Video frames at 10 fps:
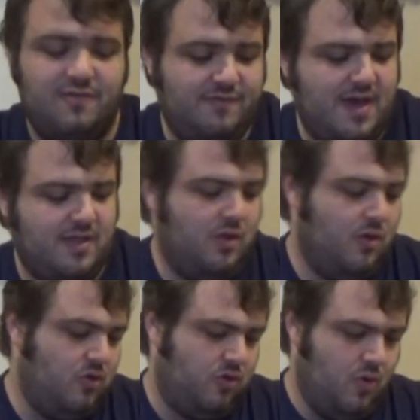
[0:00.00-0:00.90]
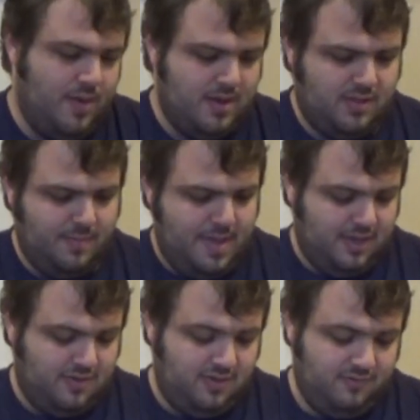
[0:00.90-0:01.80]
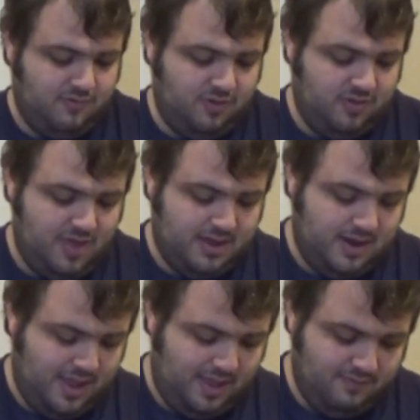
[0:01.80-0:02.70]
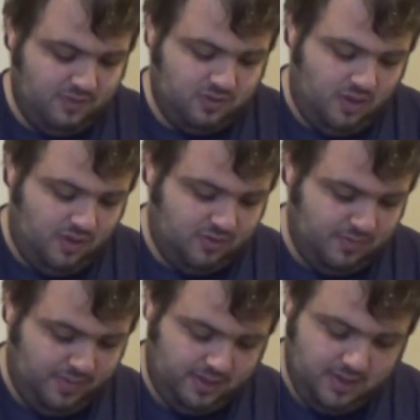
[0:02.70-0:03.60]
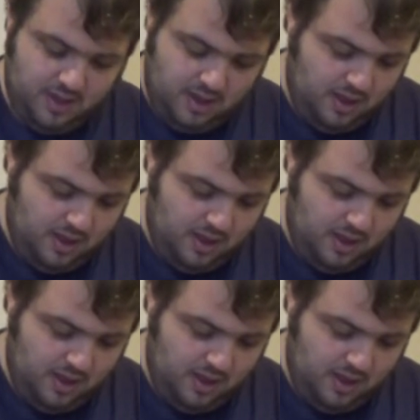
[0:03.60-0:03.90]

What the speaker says: In fact, you know, just going back to the magazine for a second, I even saw some like